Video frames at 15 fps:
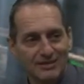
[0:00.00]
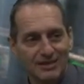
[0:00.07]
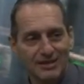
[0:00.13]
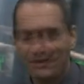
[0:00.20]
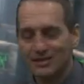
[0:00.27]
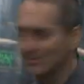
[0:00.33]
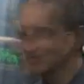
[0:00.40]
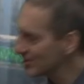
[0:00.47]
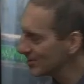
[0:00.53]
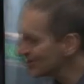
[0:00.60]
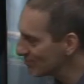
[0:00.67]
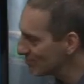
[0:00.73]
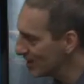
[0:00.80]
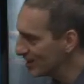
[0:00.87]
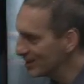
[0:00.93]
getting some things
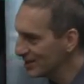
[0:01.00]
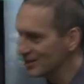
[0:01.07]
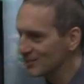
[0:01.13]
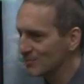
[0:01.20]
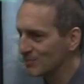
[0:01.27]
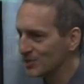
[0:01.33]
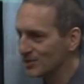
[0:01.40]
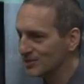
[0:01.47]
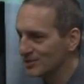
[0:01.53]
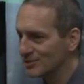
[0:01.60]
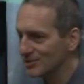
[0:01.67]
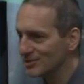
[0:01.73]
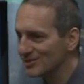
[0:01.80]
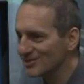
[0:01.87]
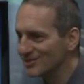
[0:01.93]
ready, some
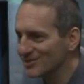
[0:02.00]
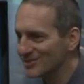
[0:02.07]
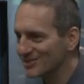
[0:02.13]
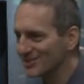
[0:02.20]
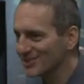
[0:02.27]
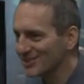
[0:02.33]
pieces,